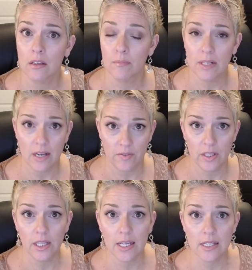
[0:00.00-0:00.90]
but
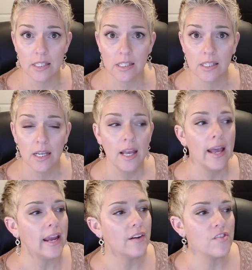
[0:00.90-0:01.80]
nevertheless,
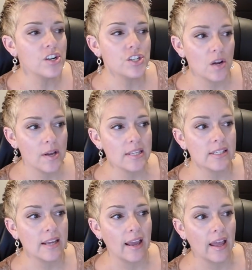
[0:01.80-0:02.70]
every show has
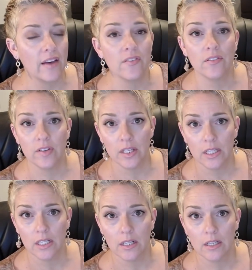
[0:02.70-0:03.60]
to have a
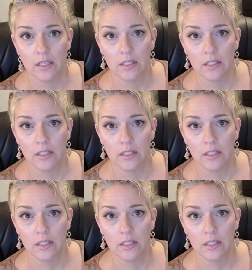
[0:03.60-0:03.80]
villain.